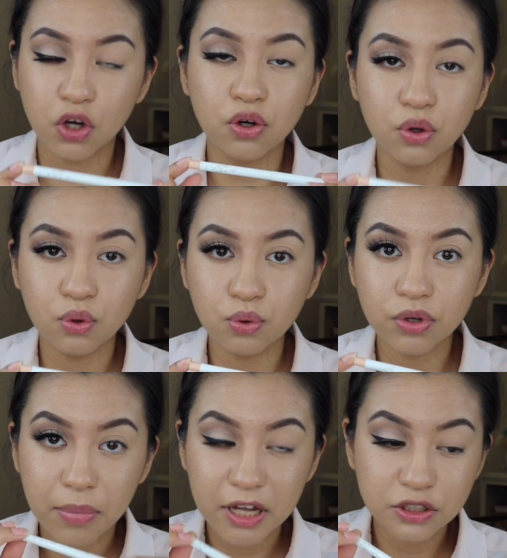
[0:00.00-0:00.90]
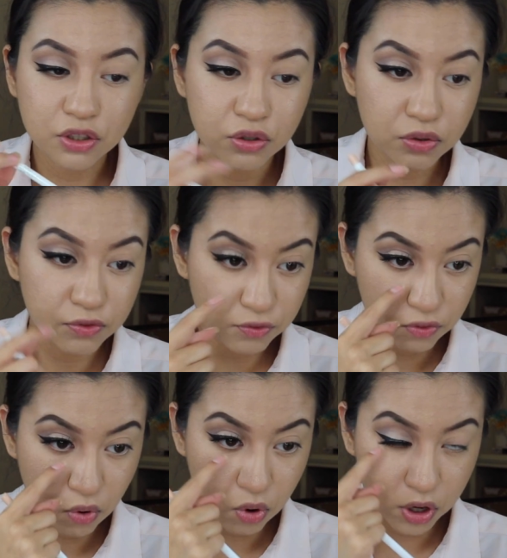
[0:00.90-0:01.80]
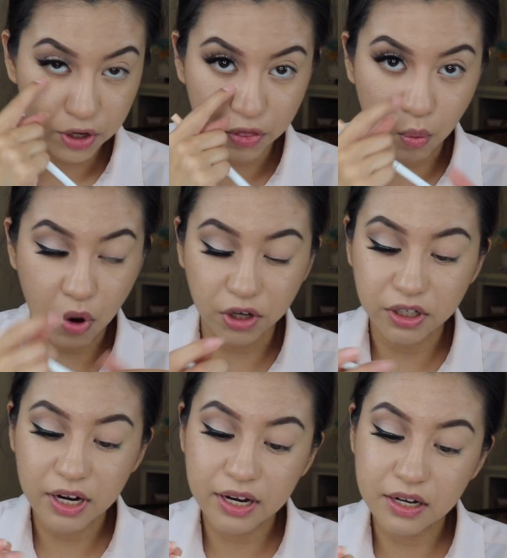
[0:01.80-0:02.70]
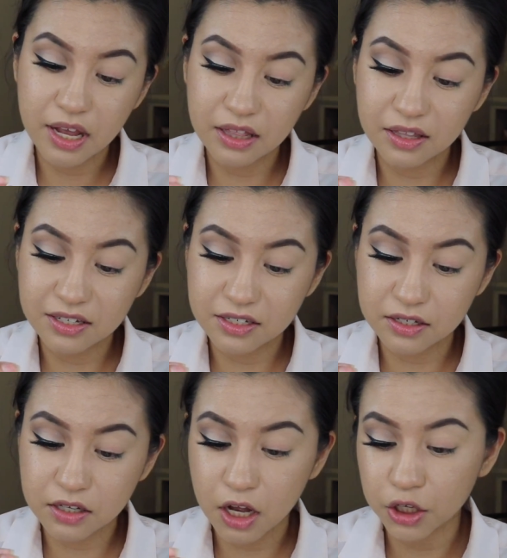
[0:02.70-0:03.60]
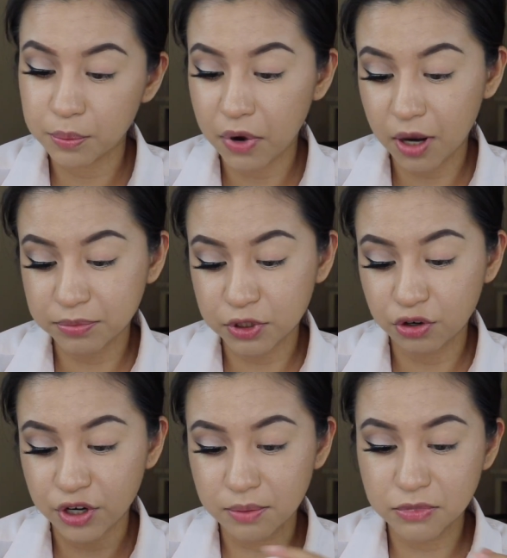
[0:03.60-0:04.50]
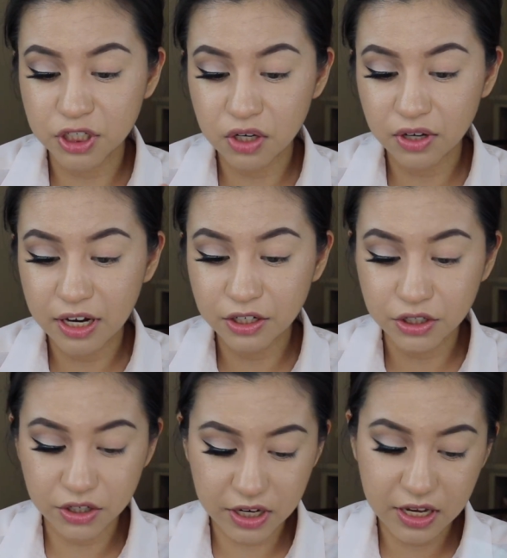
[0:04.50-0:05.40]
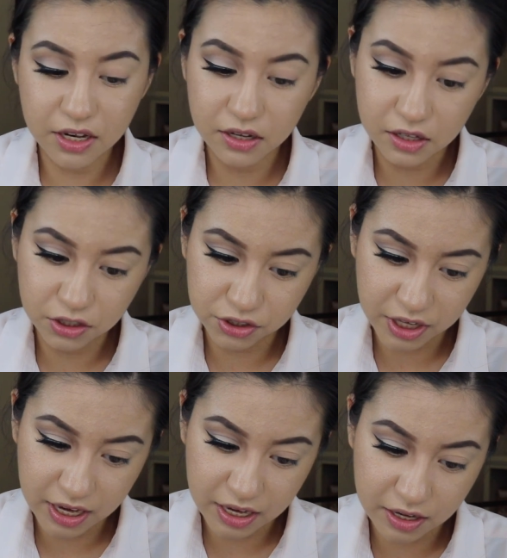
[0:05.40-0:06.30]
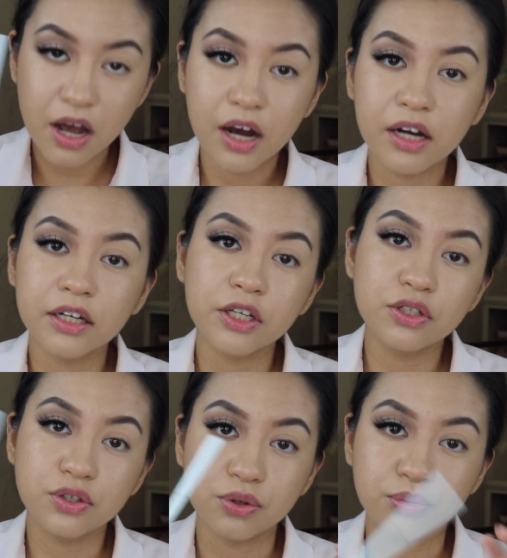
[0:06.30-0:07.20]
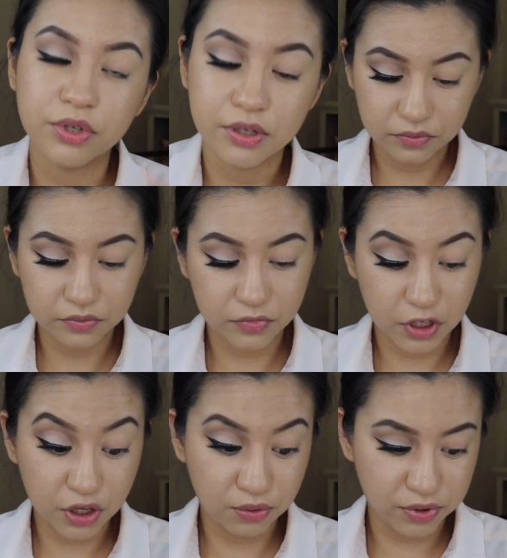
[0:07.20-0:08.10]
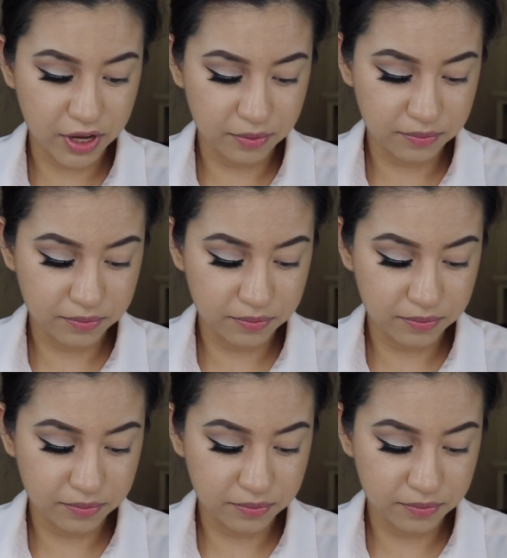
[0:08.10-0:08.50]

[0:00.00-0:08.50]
nude pencil for the waterline. And this is ColourPop's cream gel liner in the shade Honey Dude. Cute name.